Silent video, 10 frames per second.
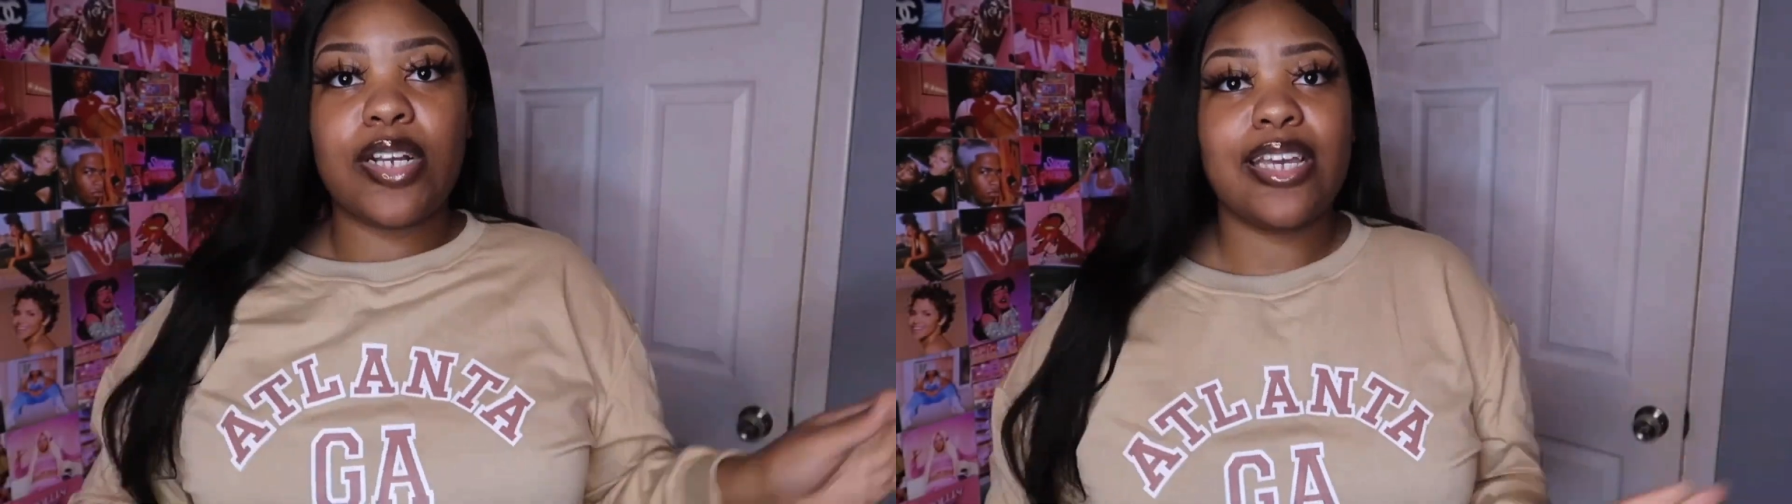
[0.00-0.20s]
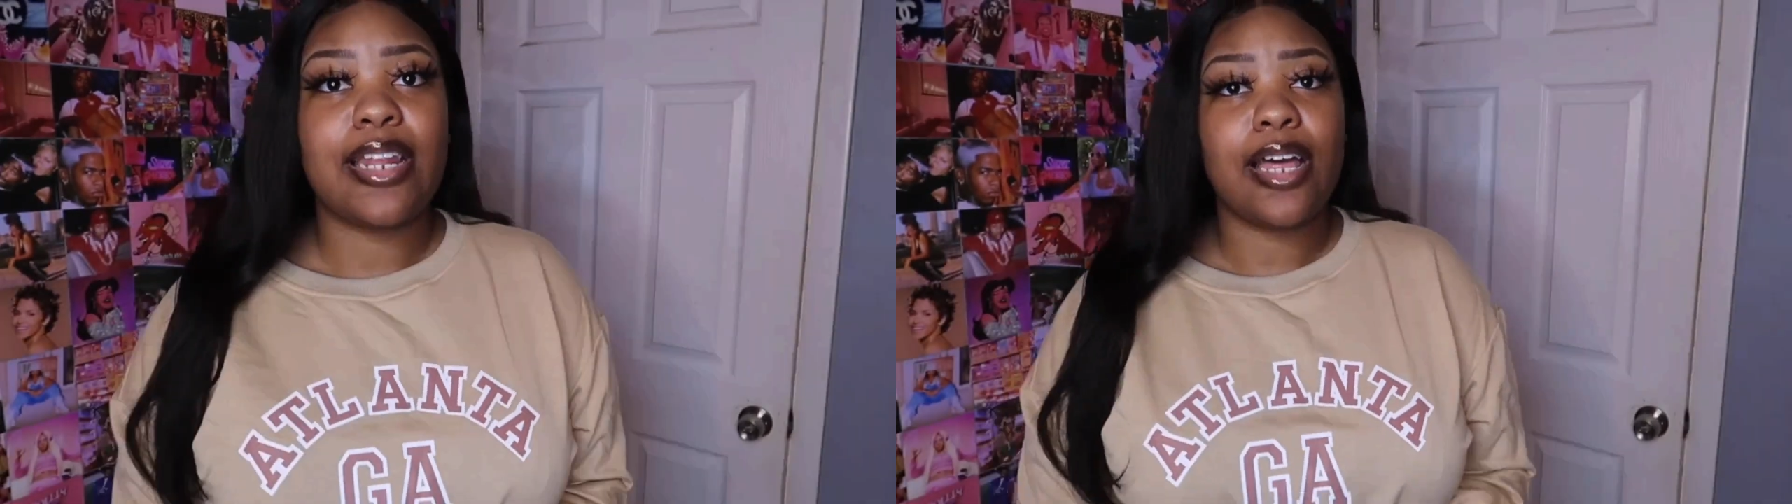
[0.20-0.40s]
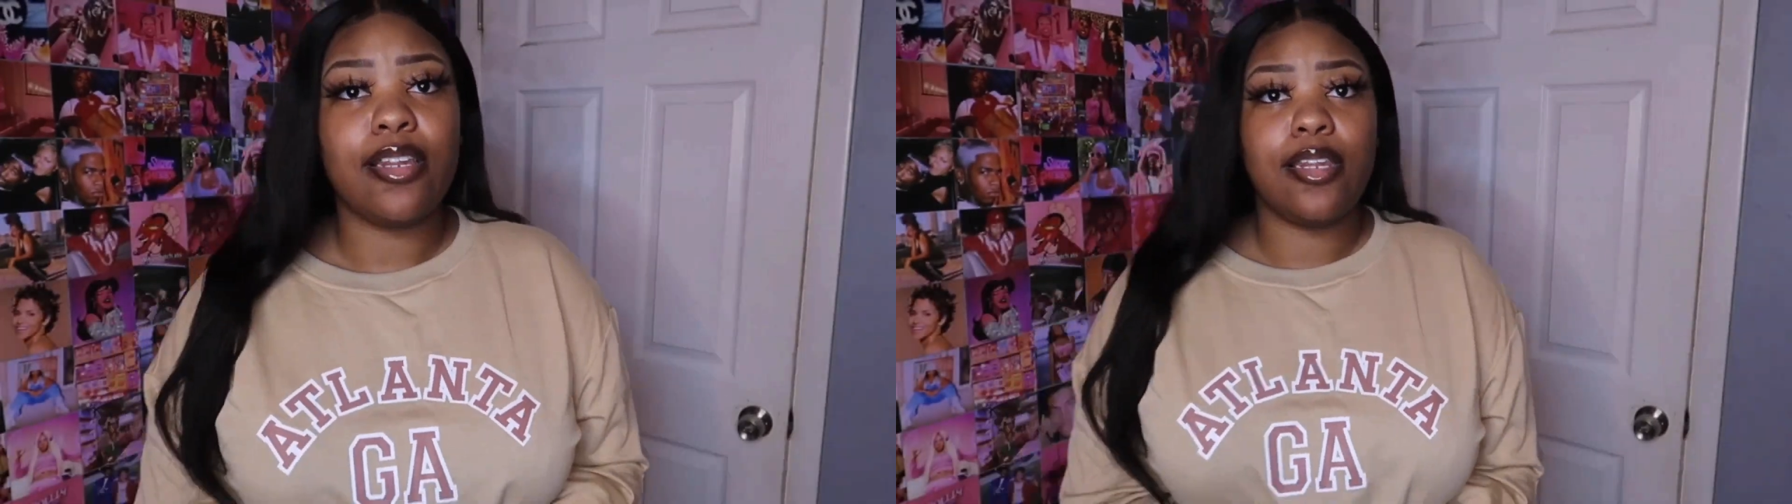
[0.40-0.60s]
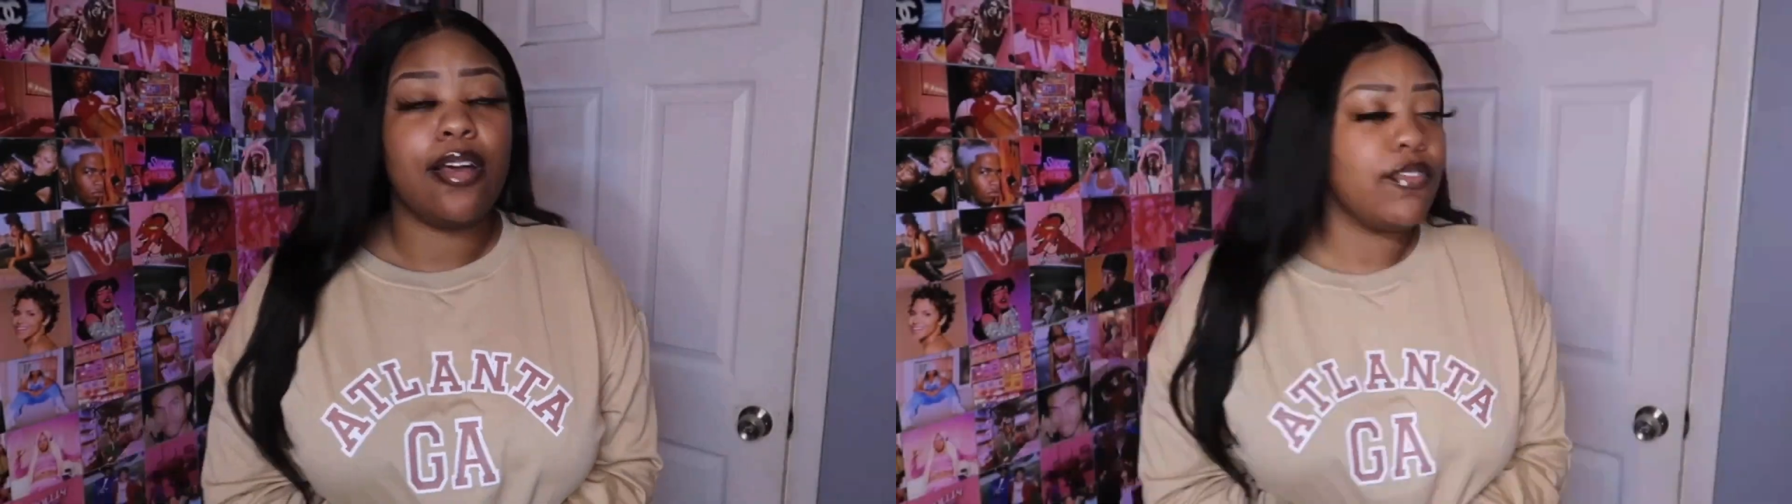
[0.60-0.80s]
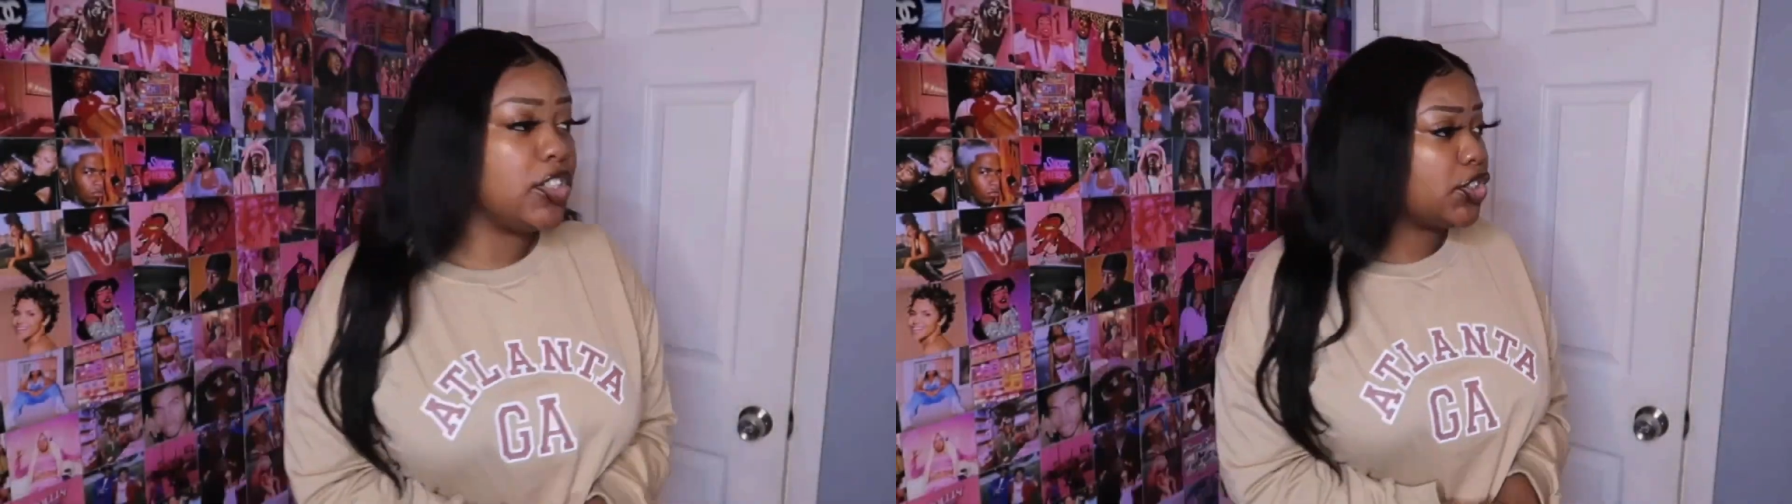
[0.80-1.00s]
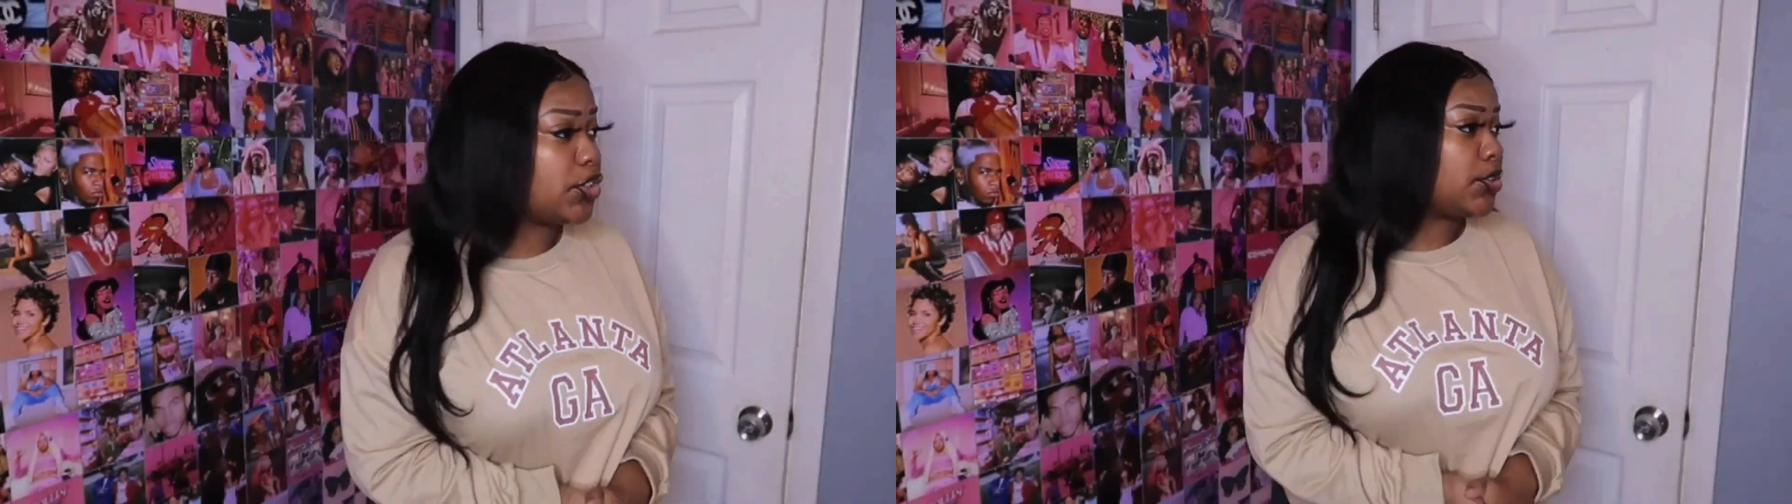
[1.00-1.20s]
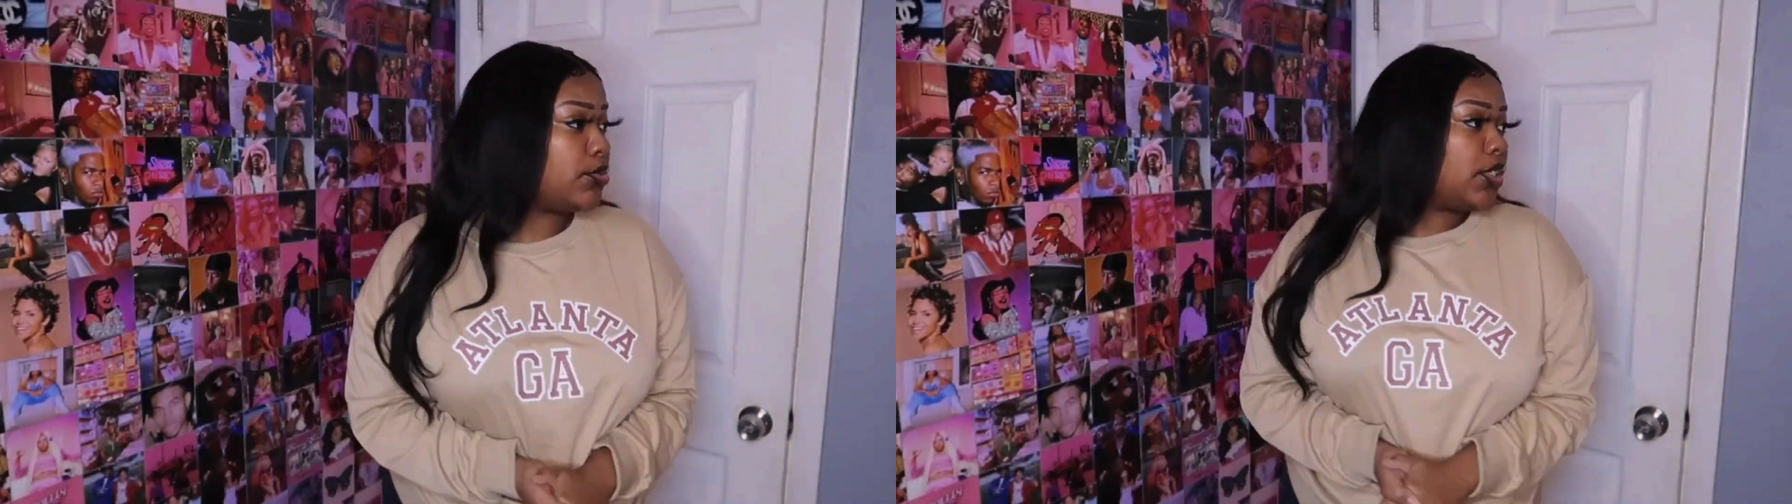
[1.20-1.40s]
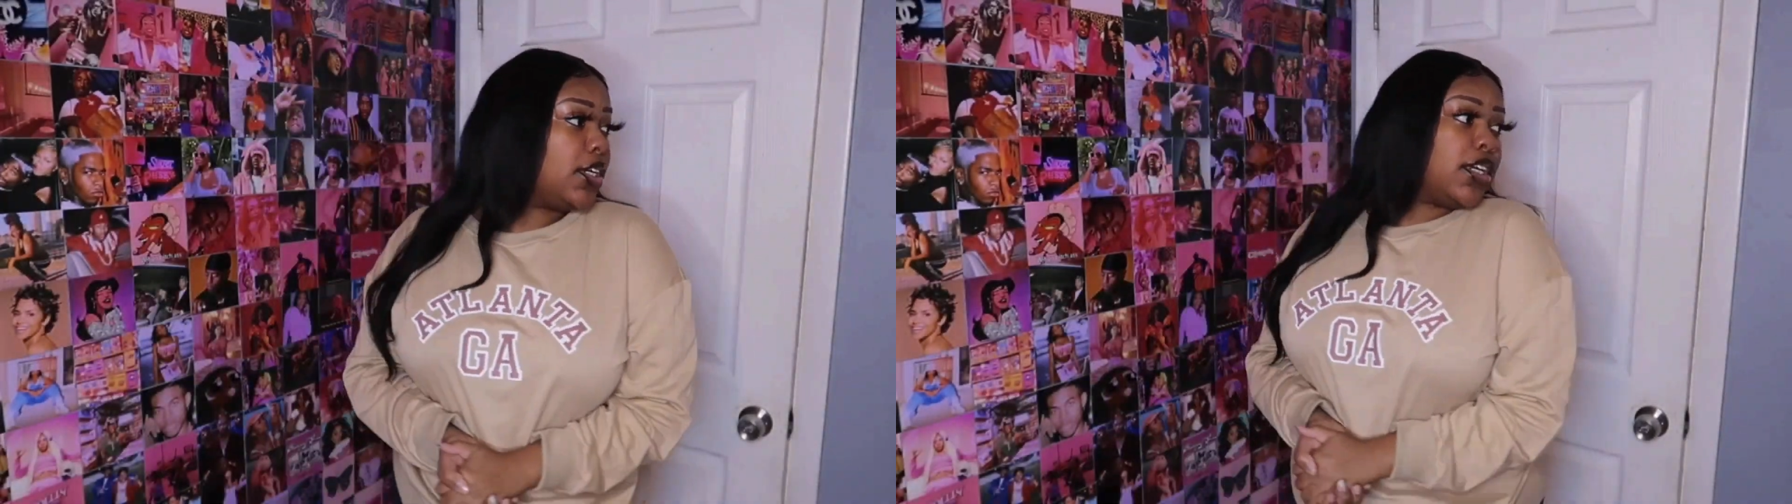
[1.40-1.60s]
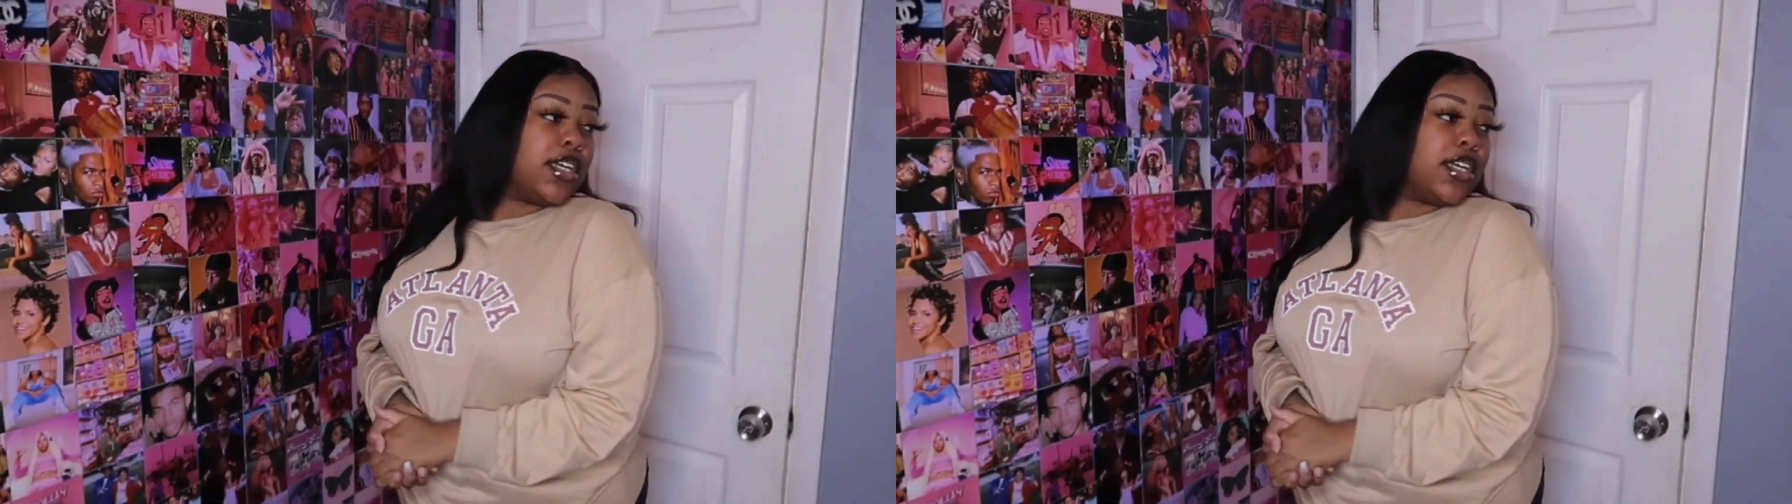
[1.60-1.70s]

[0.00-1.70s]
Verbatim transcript: And I love this shirt.